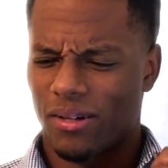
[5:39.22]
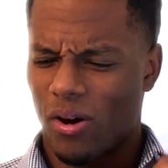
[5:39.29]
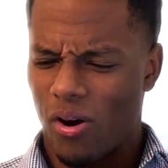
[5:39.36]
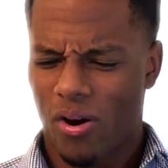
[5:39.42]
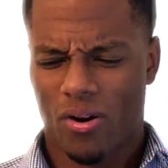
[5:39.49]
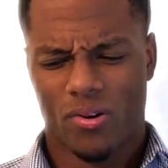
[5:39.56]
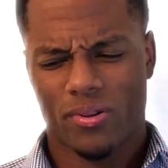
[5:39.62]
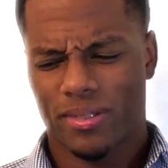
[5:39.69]

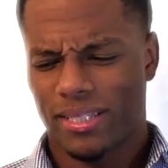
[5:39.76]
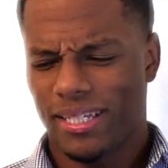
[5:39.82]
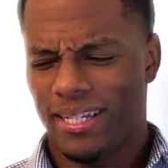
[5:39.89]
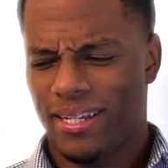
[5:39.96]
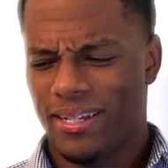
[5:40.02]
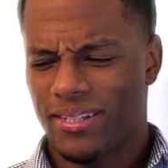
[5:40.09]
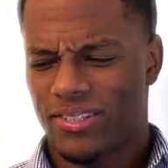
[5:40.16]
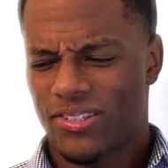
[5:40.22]

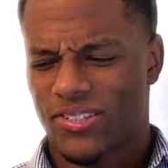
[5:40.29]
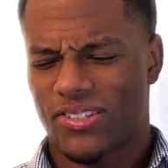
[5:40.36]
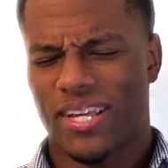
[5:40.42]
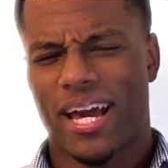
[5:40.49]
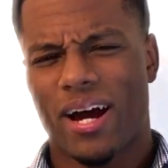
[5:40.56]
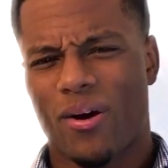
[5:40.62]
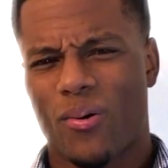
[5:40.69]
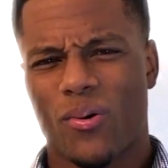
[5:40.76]
awkwardly
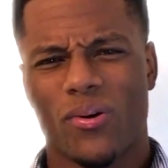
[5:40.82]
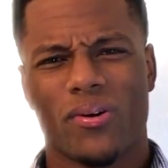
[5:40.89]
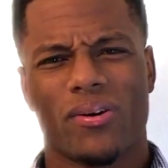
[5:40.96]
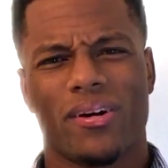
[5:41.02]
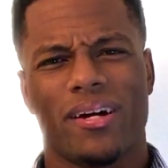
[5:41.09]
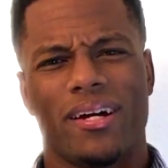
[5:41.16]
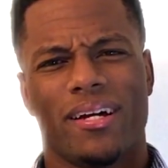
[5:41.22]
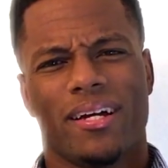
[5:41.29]

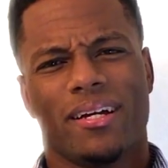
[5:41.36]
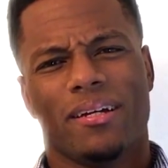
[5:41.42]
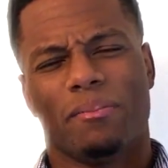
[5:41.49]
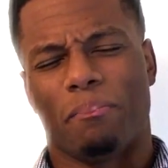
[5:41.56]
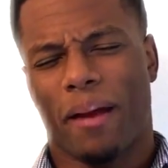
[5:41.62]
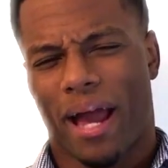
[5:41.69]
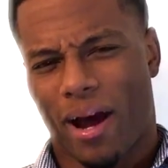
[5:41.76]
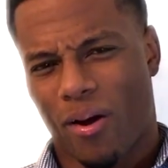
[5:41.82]
sour,
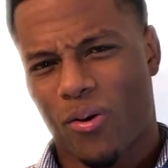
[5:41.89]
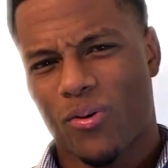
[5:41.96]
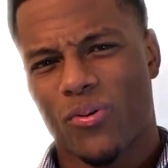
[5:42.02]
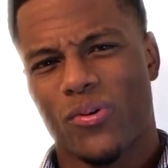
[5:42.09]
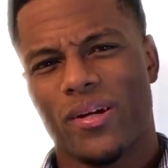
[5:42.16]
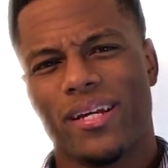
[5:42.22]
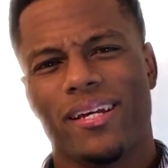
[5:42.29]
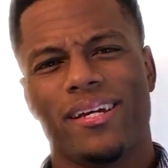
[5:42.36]

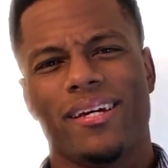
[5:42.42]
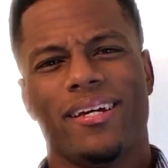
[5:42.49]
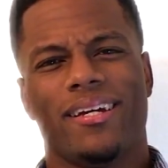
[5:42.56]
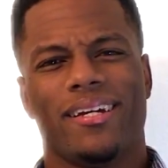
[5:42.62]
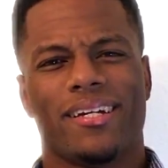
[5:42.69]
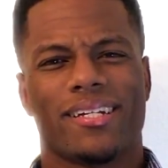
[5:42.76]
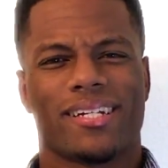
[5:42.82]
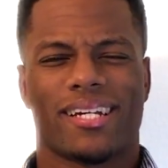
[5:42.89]
powdery,
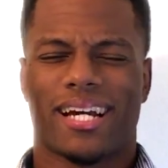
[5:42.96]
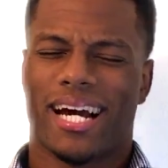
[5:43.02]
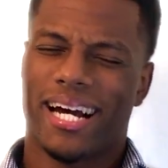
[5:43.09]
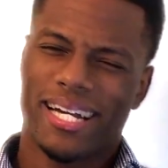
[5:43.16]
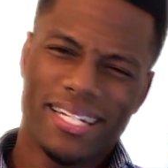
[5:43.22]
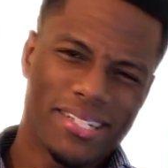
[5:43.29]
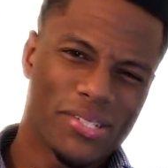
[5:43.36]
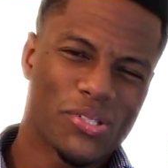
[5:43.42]

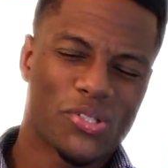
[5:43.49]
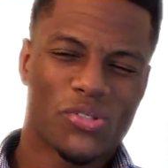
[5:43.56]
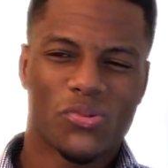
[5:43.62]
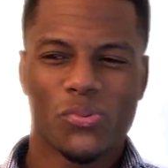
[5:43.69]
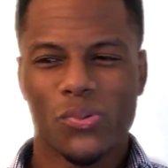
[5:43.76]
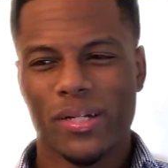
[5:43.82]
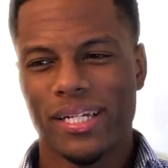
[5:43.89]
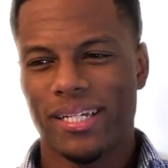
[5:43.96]
kind of
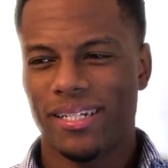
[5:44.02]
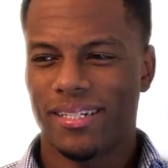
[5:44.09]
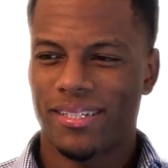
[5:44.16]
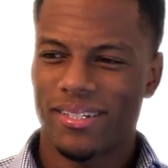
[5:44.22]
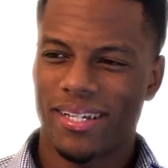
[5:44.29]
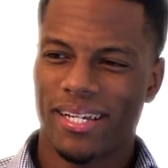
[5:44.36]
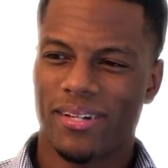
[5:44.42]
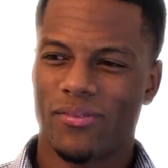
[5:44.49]
sweet,
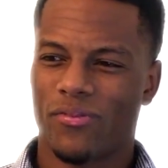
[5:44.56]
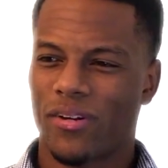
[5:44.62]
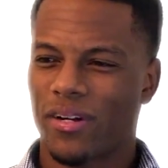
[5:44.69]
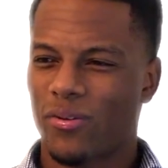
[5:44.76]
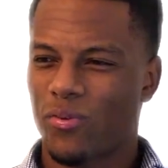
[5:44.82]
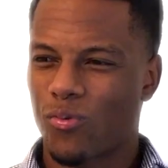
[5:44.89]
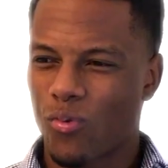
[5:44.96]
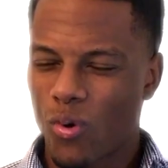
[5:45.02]
and very
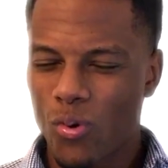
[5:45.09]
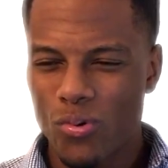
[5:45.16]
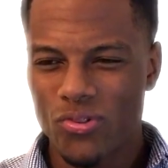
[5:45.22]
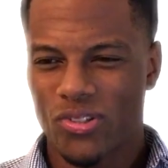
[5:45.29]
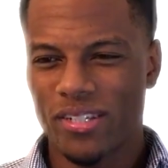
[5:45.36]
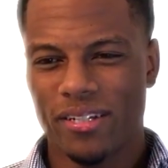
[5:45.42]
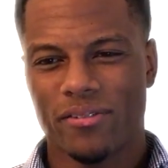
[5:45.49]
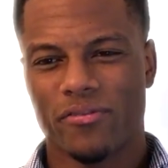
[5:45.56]

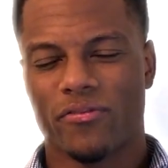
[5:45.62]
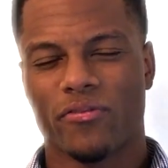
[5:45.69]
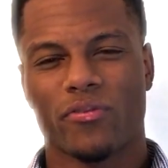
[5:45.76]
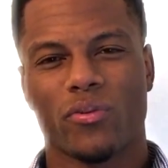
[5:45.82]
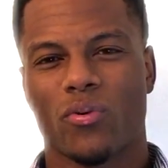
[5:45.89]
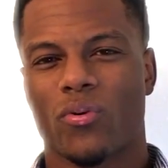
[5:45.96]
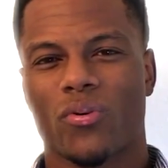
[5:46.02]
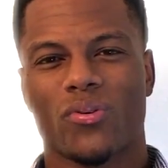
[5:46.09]
rosy and
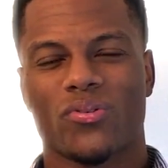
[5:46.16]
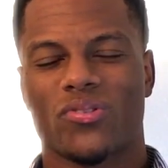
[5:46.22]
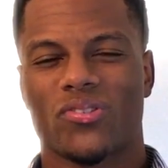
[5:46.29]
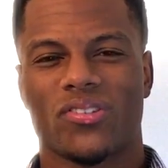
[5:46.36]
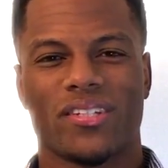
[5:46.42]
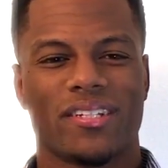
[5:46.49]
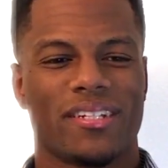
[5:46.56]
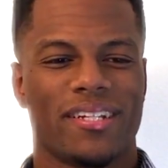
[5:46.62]
floral
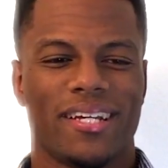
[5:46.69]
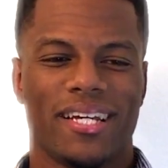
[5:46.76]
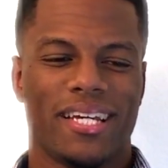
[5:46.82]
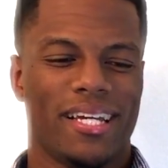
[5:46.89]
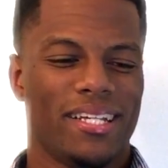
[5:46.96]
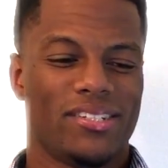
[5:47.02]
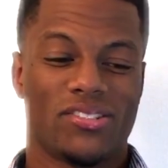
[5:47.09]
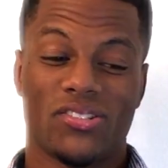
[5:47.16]
scent.
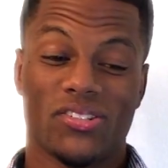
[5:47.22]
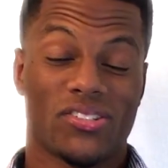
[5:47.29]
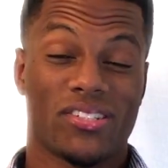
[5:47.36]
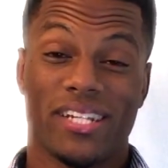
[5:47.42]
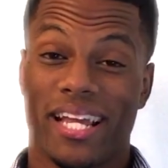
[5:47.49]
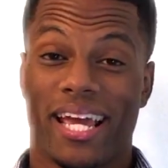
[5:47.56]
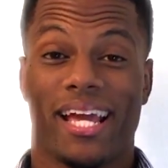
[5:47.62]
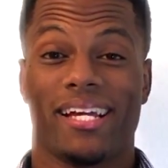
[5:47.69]
It's just
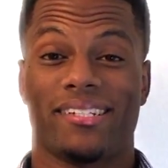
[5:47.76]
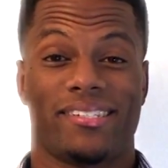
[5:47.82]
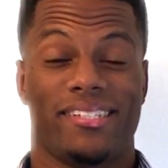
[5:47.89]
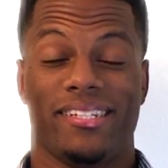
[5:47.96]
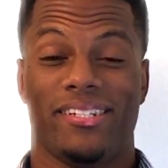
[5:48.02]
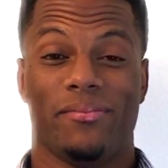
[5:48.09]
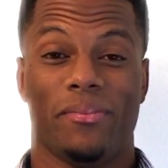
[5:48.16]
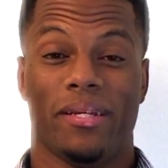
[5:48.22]

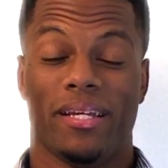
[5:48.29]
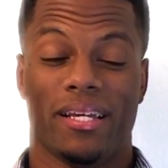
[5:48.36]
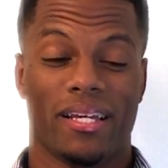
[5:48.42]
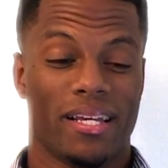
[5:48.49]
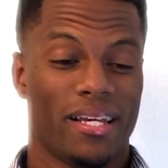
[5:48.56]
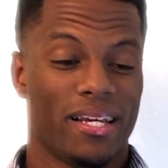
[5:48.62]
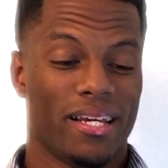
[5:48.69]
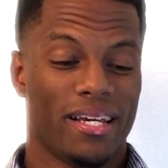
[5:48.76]
nasty to me.
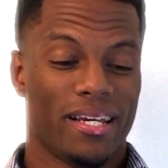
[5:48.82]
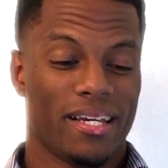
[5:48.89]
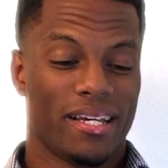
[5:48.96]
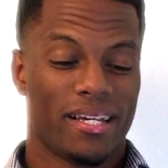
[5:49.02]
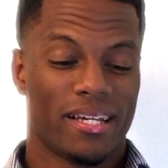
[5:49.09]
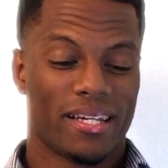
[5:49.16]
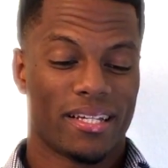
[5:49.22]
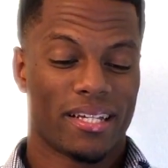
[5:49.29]

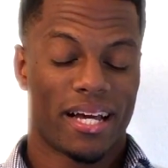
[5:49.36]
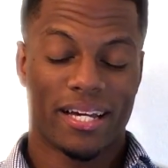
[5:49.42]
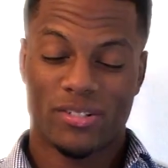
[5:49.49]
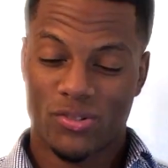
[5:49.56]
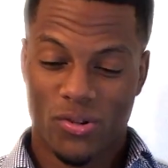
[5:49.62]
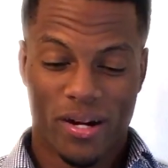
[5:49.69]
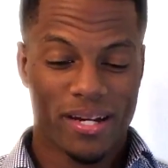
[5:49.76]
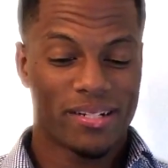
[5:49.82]
I
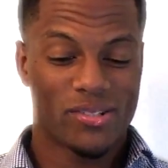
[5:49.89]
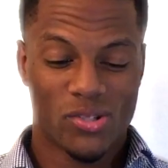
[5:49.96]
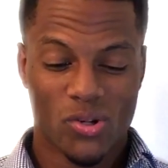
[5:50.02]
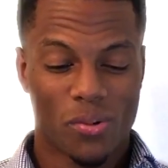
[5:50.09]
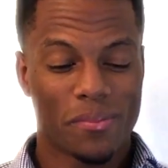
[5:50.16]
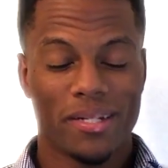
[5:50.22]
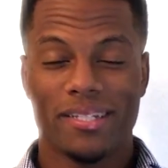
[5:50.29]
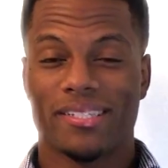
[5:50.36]
tried so
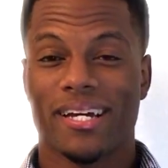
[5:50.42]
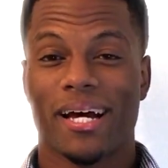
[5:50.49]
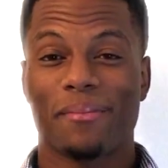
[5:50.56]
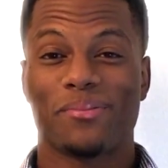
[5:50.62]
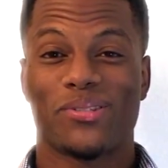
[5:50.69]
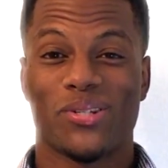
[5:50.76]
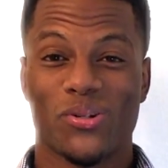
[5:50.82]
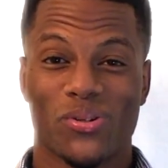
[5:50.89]
many
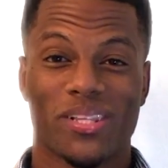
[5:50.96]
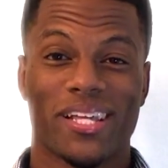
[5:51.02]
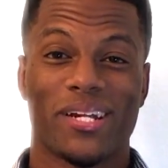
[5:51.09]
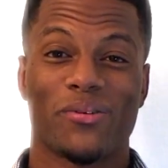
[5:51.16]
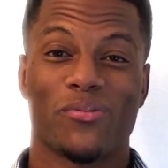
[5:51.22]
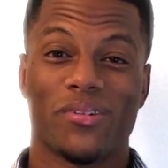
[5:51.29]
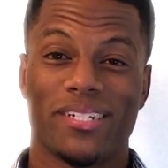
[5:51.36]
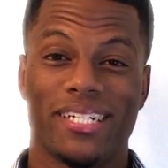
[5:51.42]
times to let
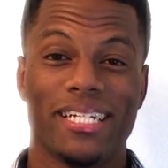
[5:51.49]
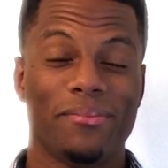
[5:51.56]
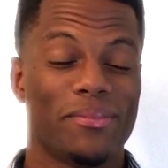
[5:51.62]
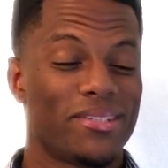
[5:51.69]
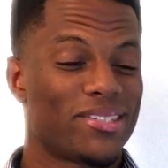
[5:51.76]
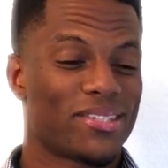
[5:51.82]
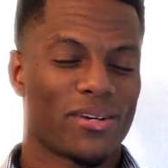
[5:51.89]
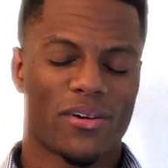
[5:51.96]
it redeem
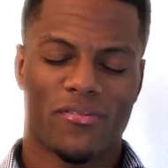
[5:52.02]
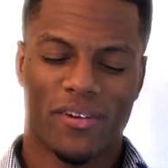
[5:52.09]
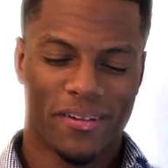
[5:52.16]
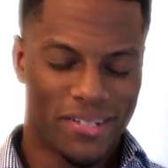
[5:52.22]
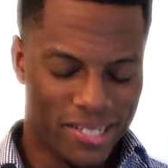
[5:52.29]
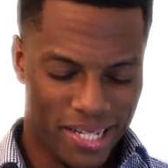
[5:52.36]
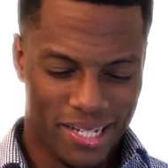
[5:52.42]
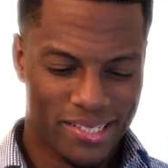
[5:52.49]
itself. I
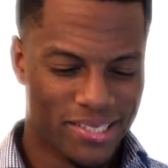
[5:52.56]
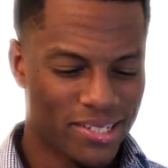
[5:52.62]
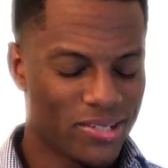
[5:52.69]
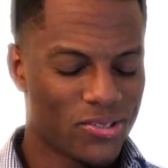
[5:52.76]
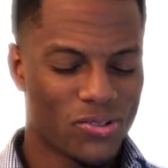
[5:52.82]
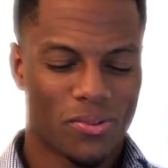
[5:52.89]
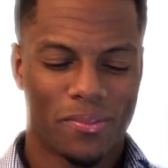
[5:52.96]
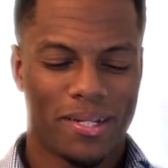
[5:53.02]
tested it
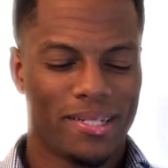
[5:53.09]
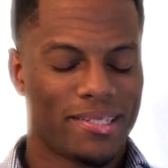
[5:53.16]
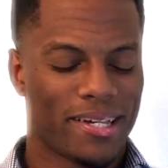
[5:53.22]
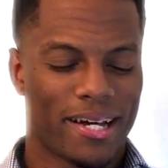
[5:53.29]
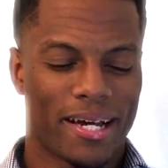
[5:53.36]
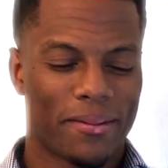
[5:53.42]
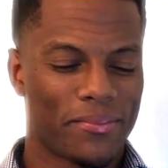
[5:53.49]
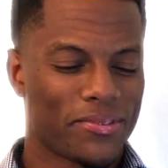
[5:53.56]
so many
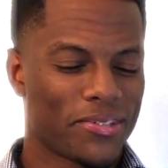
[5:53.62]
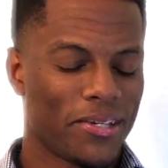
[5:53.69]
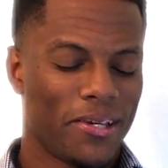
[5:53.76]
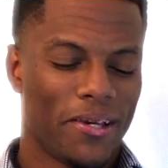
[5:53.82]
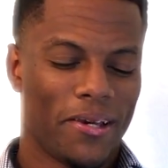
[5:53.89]
times.